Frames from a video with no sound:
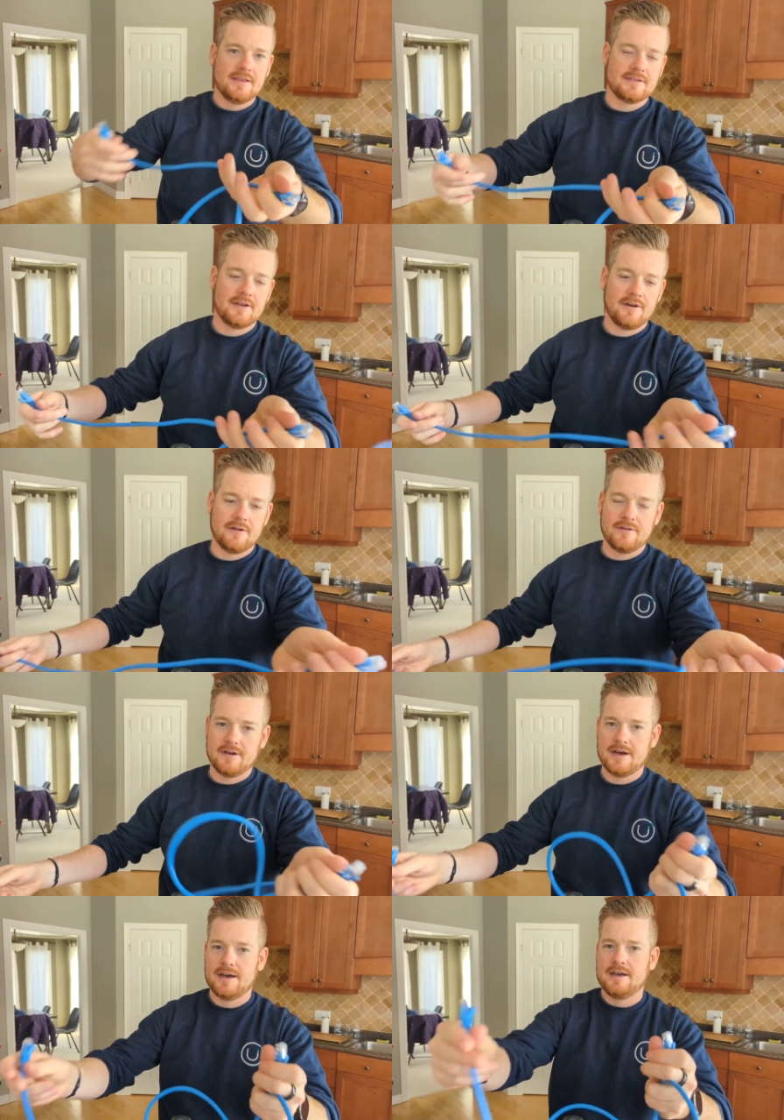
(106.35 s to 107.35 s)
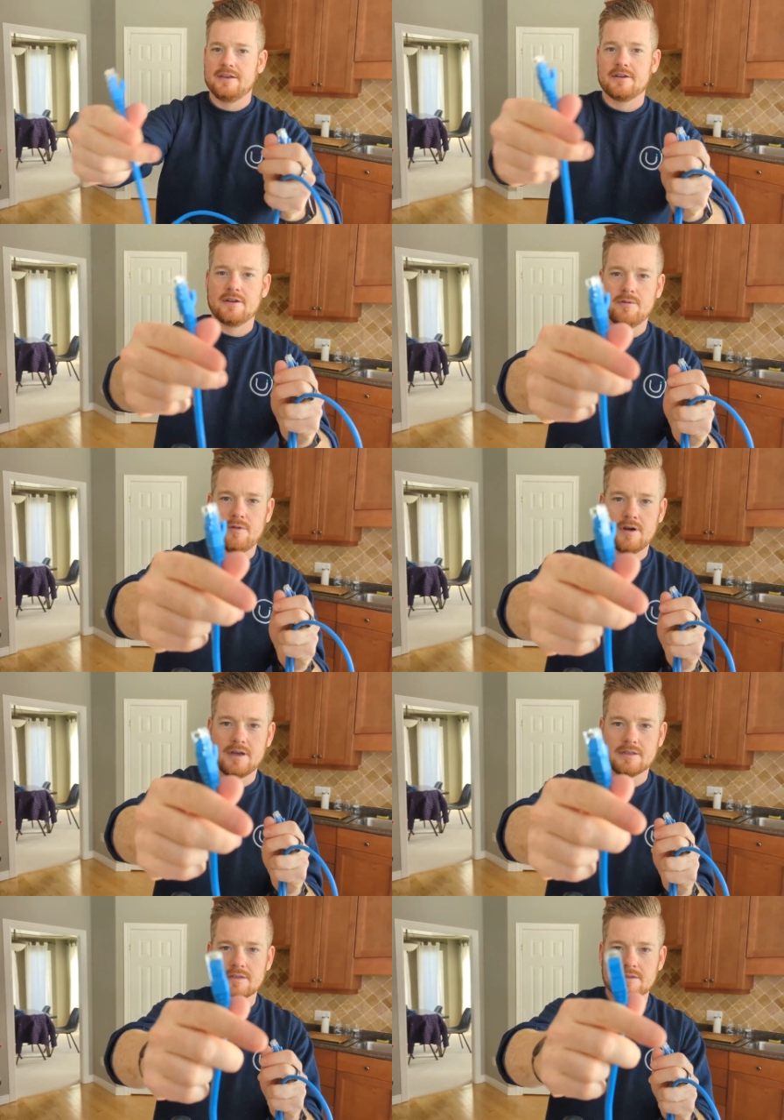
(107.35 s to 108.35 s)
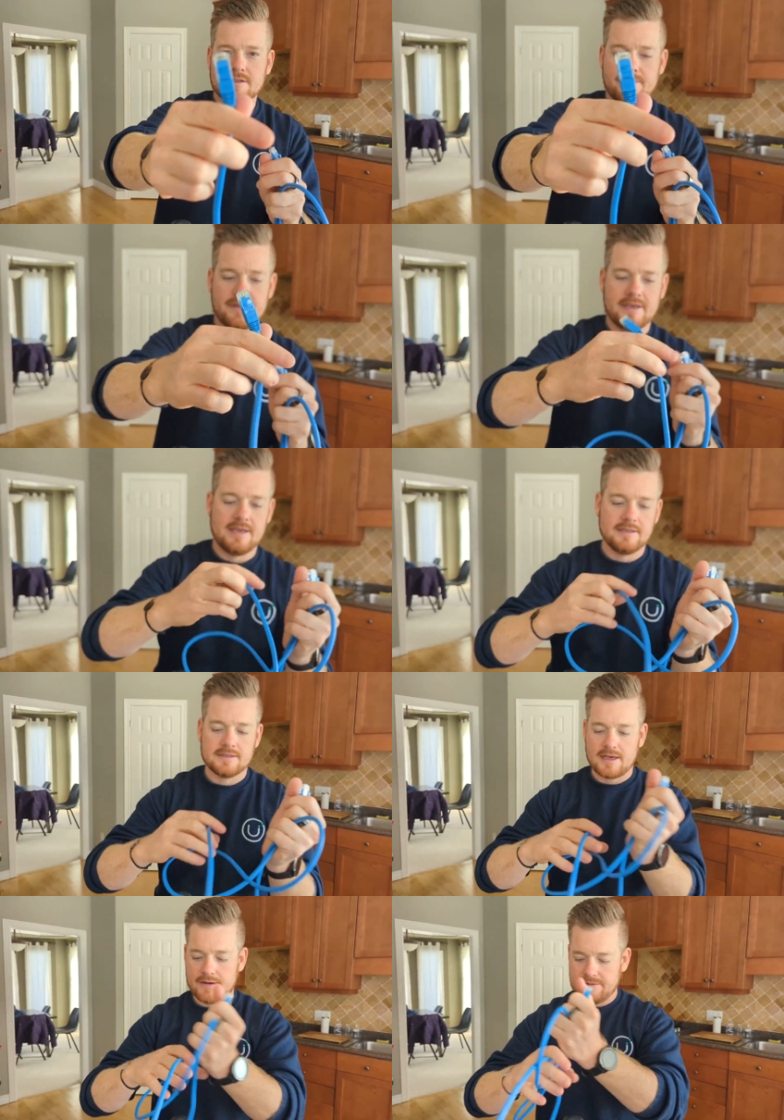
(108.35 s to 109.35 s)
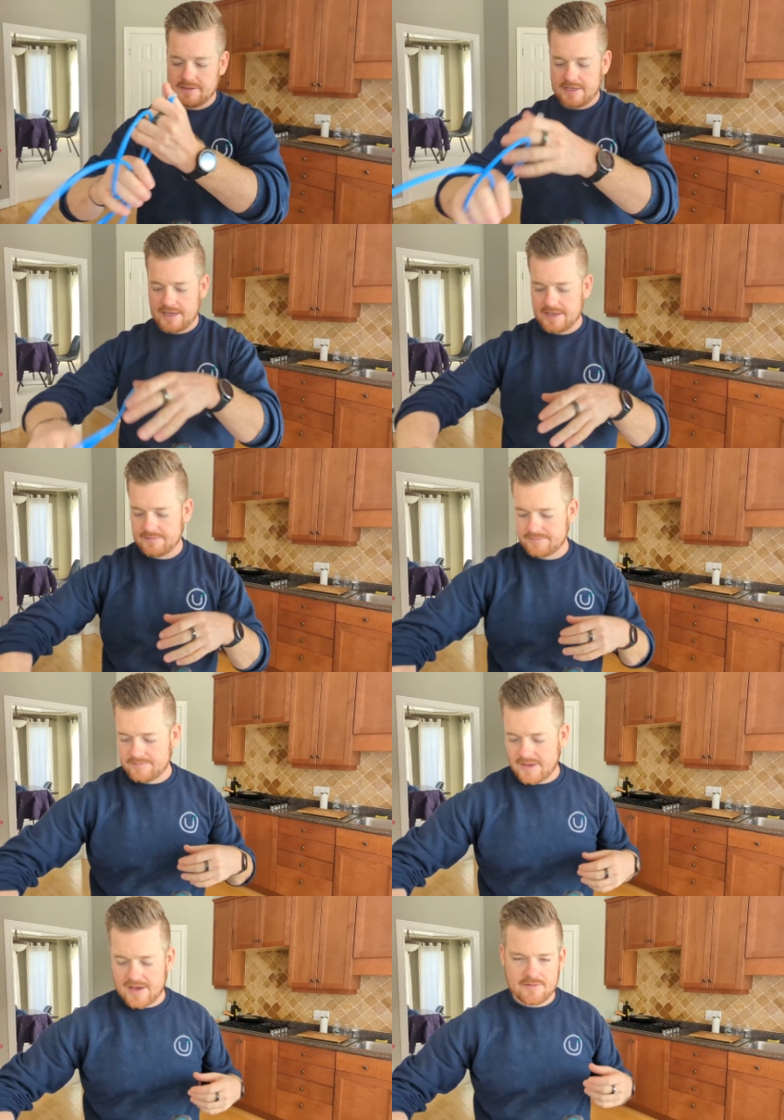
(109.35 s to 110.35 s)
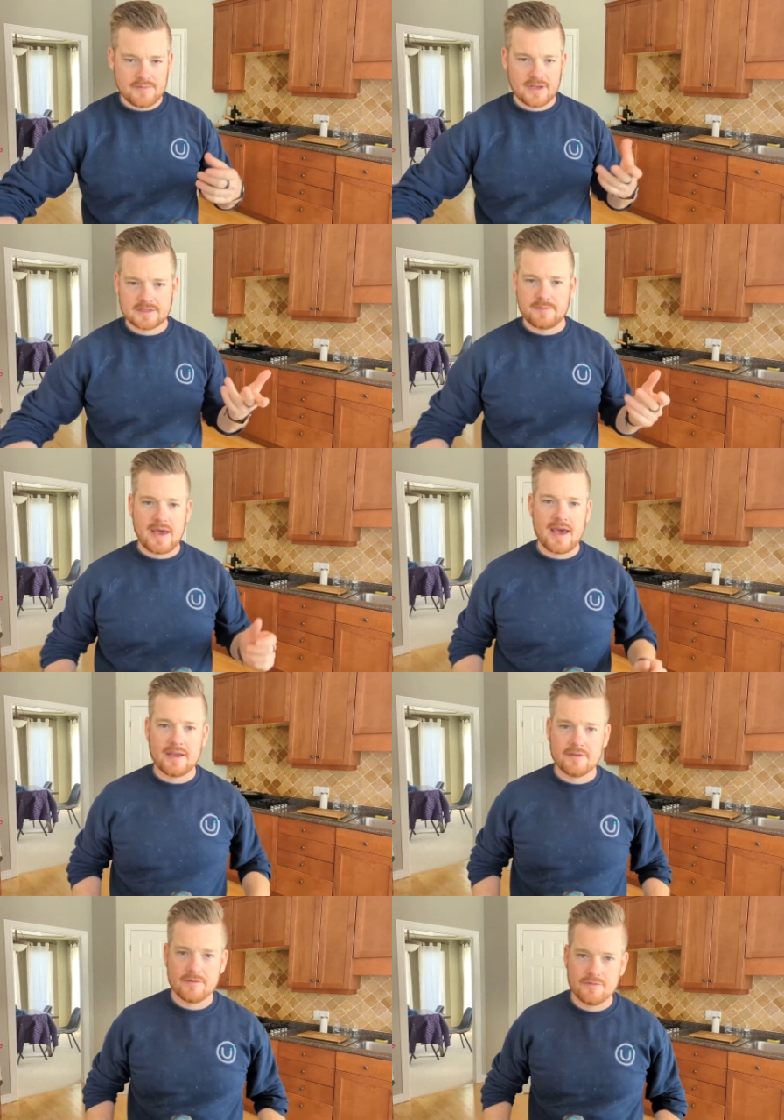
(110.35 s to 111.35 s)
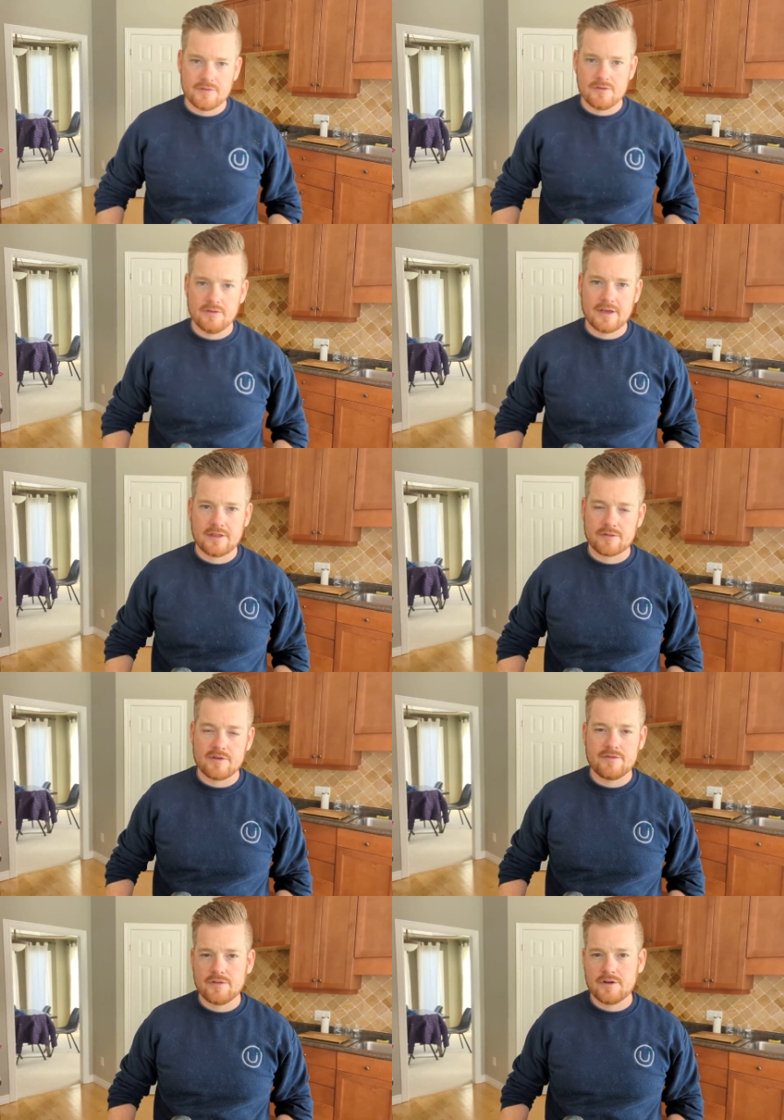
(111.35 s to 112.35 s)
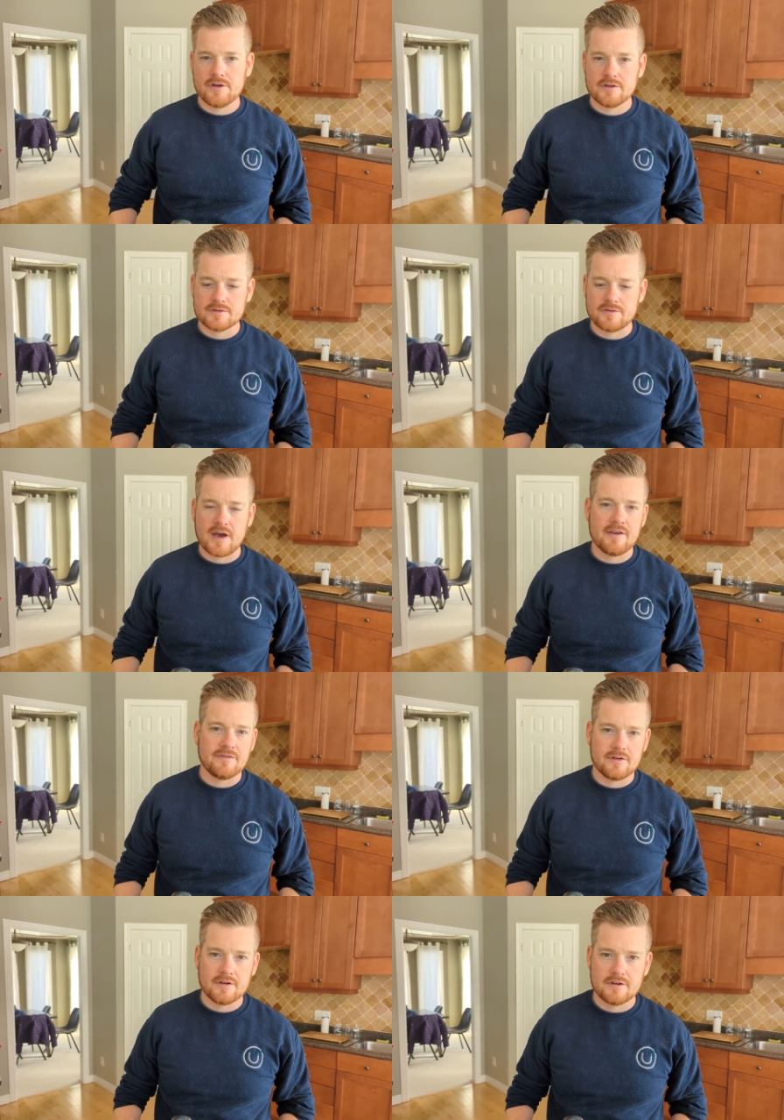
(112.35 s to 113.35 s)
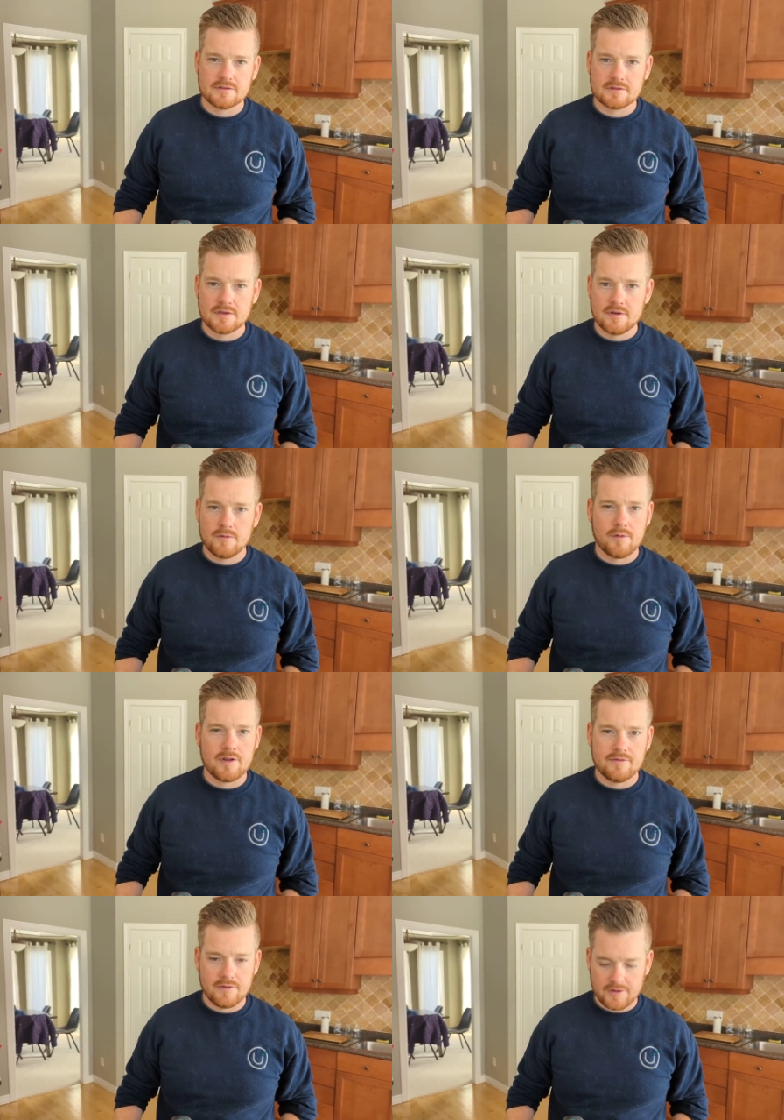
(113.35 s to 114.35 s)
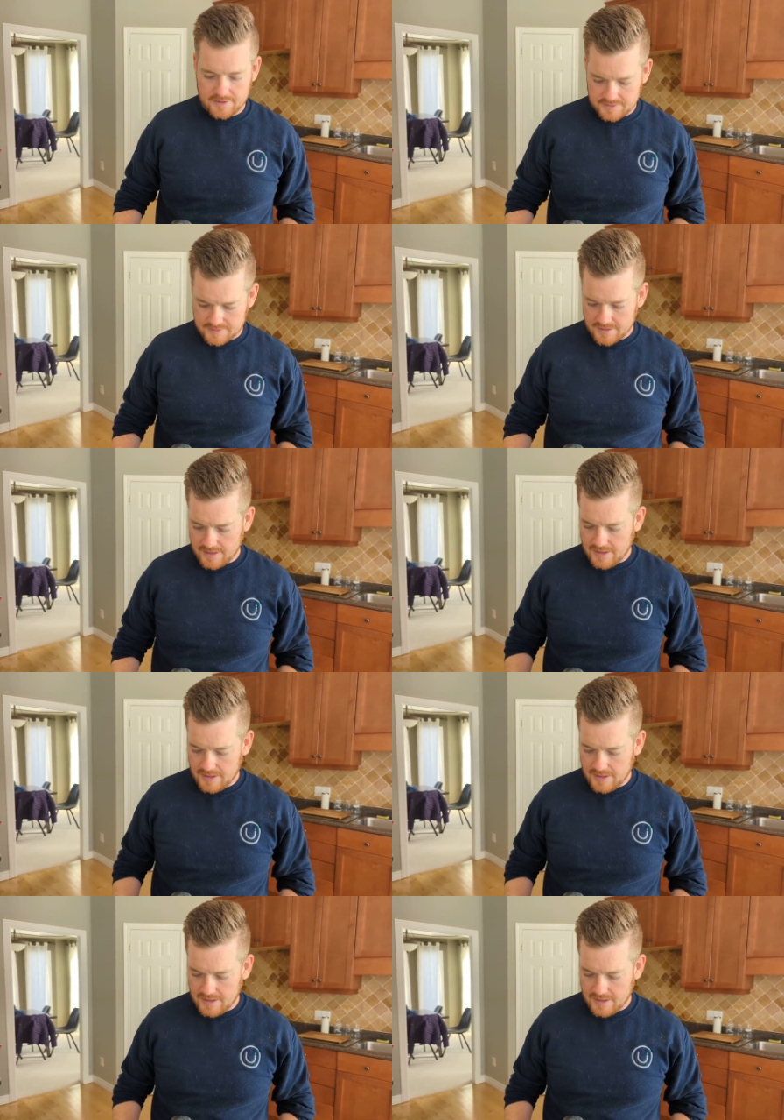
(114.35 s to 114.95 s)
So uh, you're going to want some of these. I would say have a mixed bag of a few, like three footers, five footers, one footers.